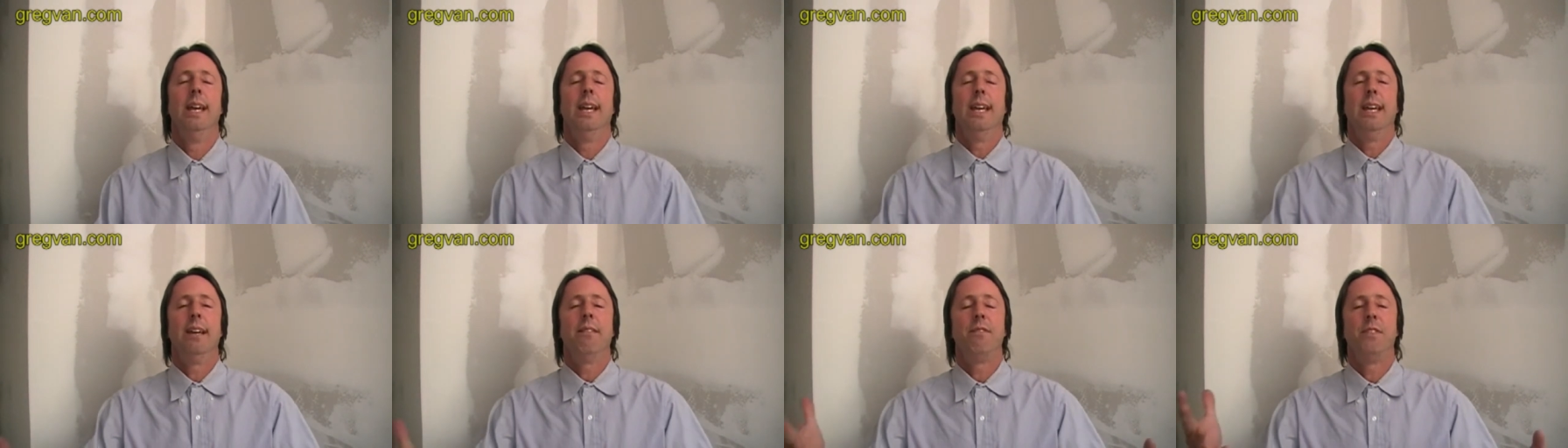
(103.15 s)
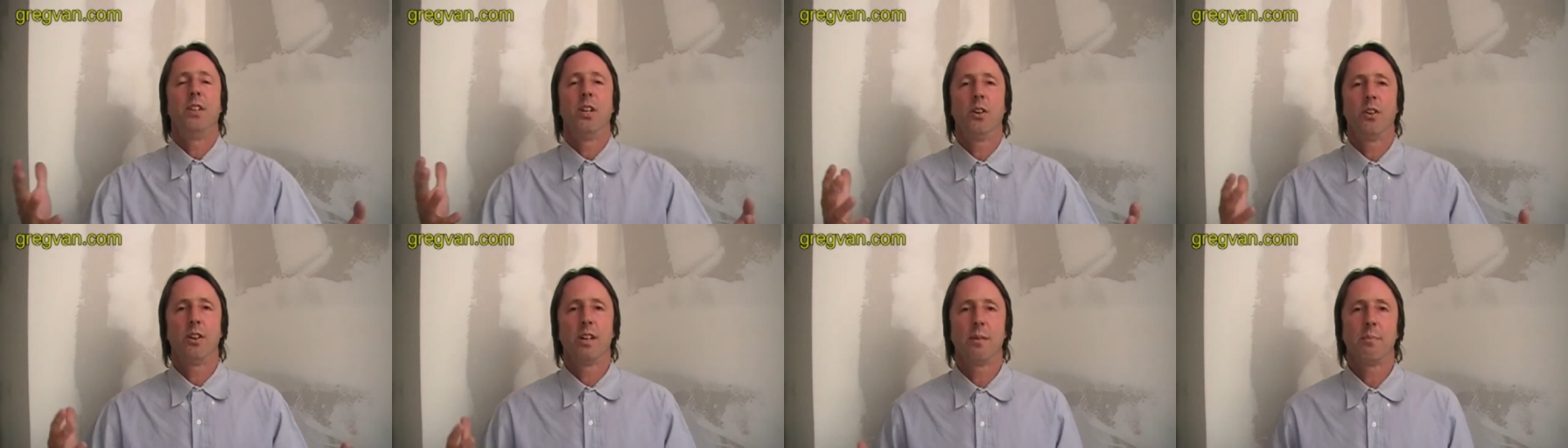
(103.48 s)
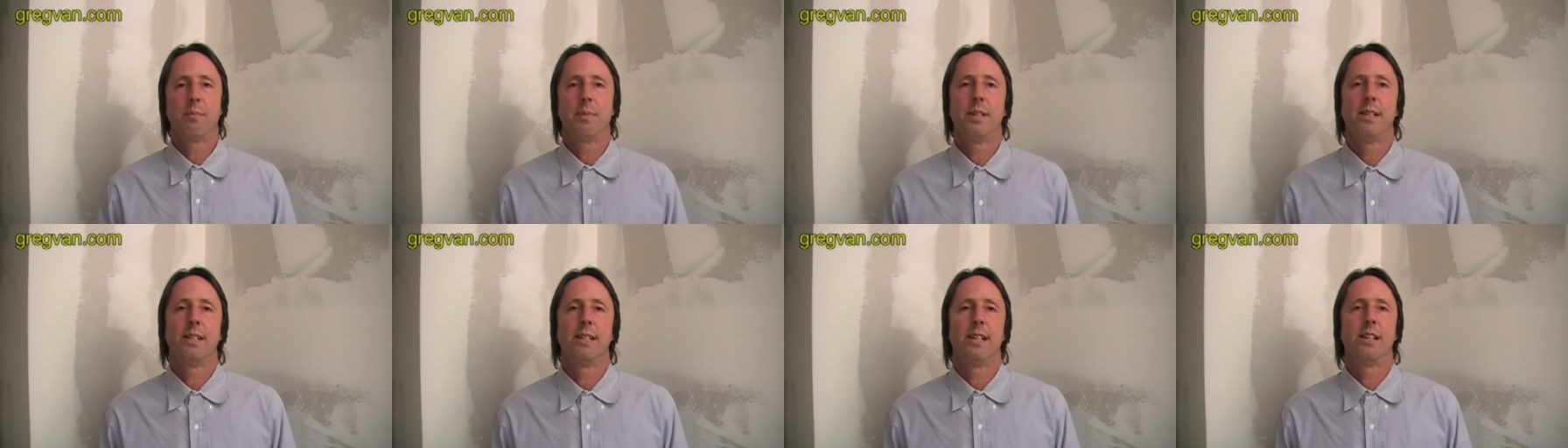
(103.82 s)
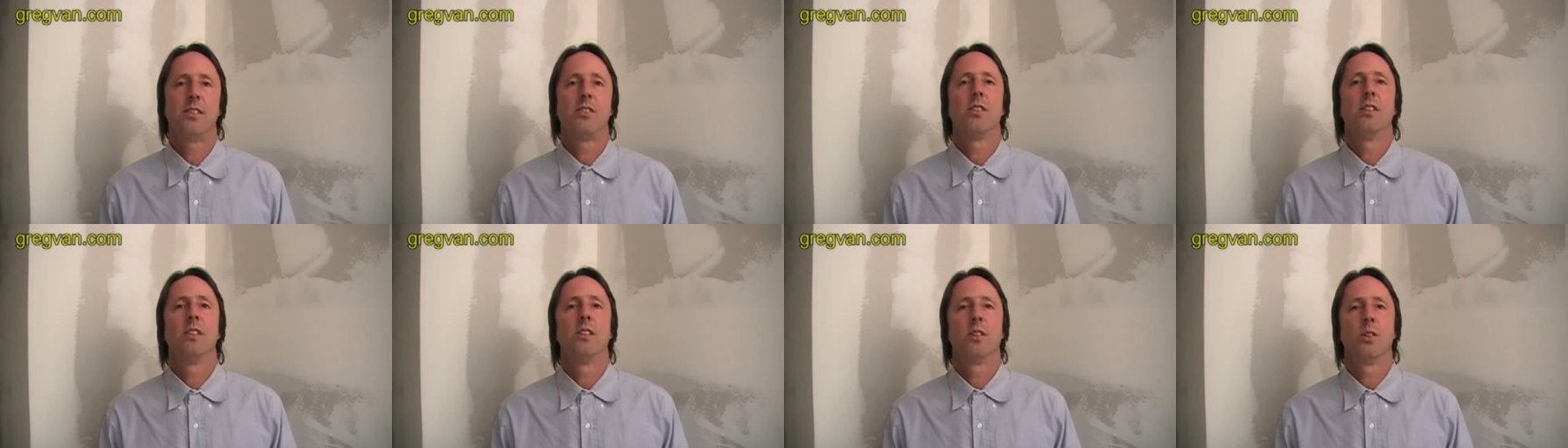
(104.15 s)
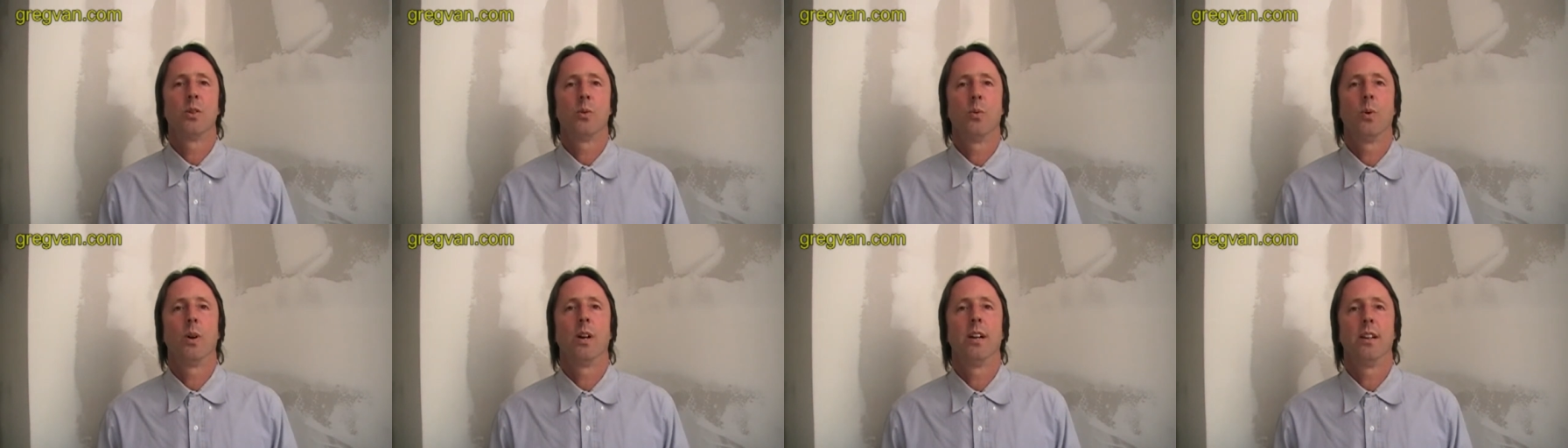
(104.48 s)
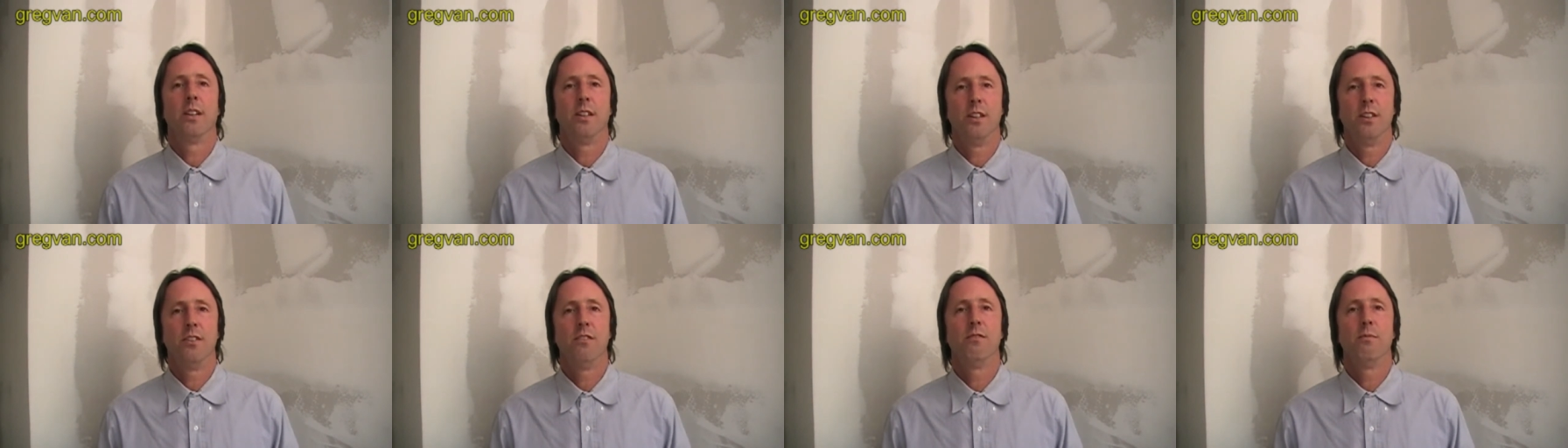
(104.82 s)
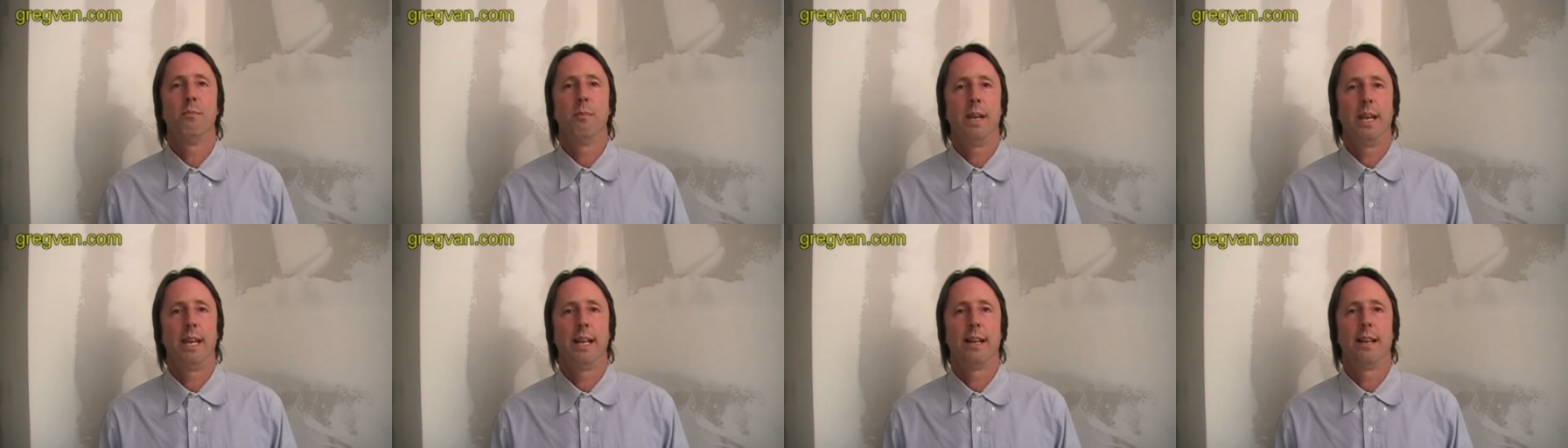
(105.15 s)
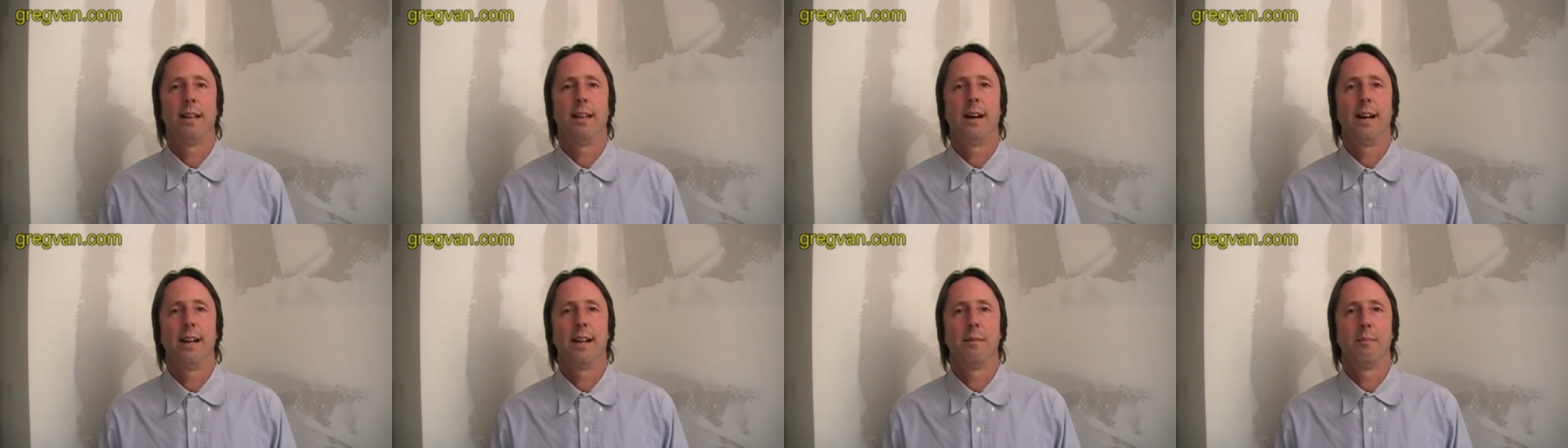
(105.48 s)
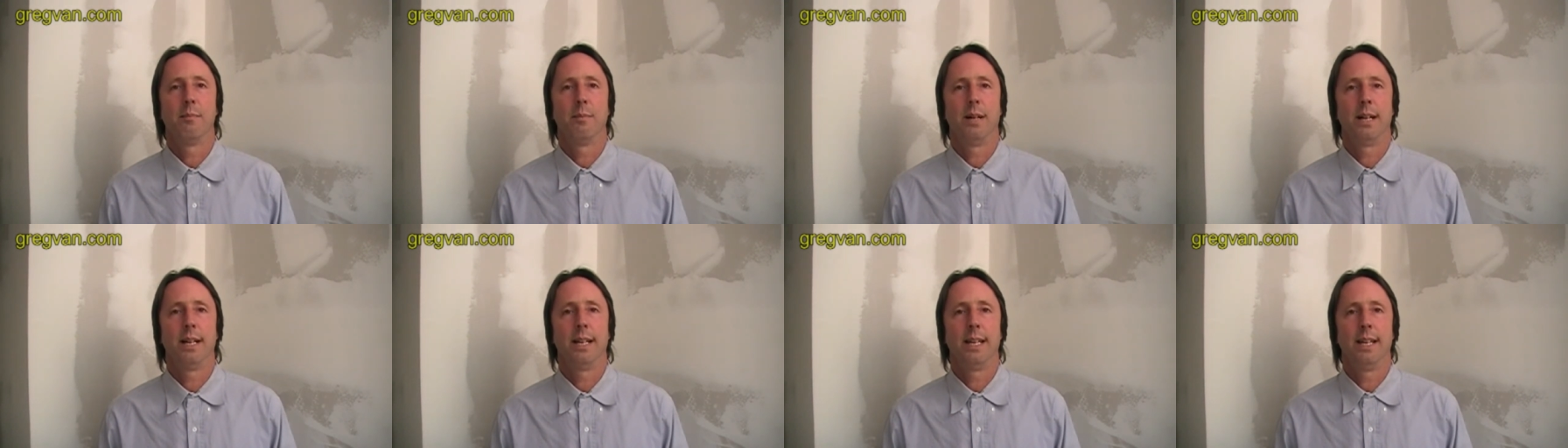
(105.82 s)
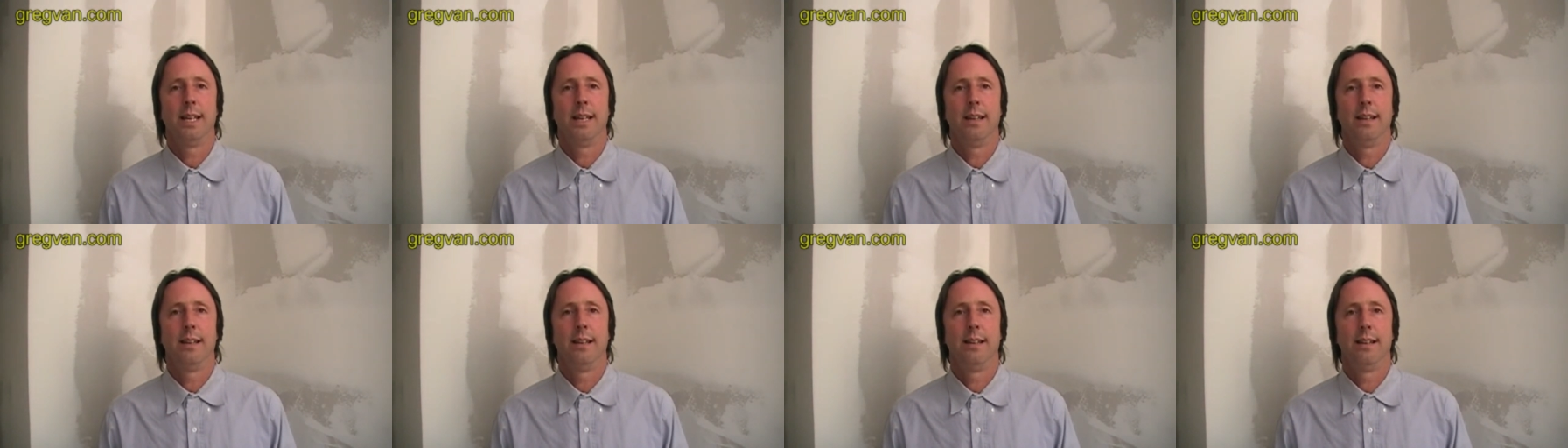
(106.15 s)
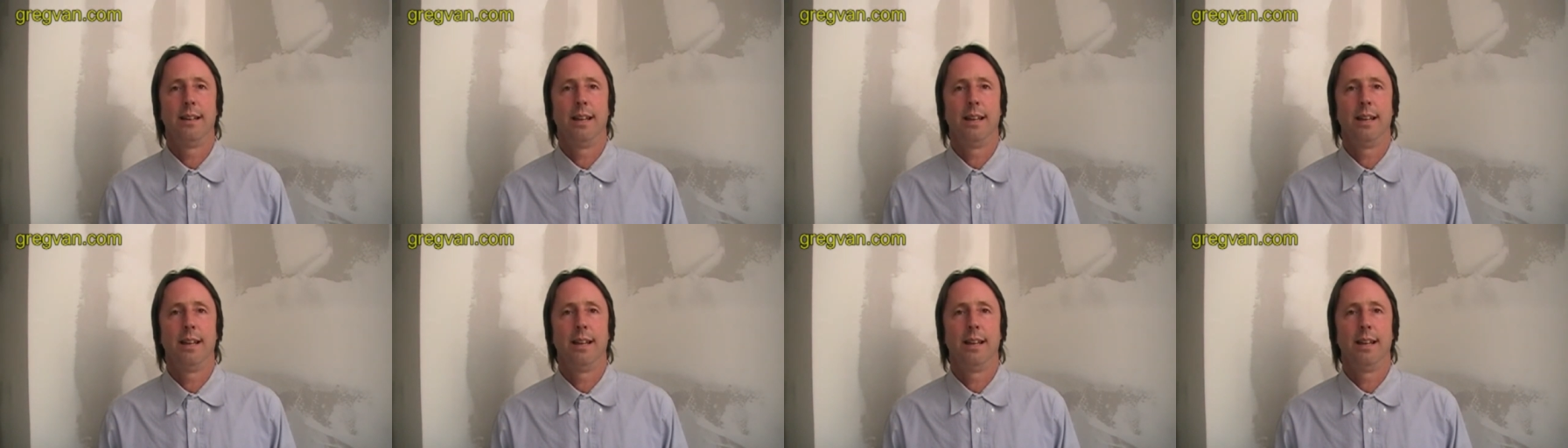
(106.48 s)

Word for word: If you're in a position to where you've made a lot of money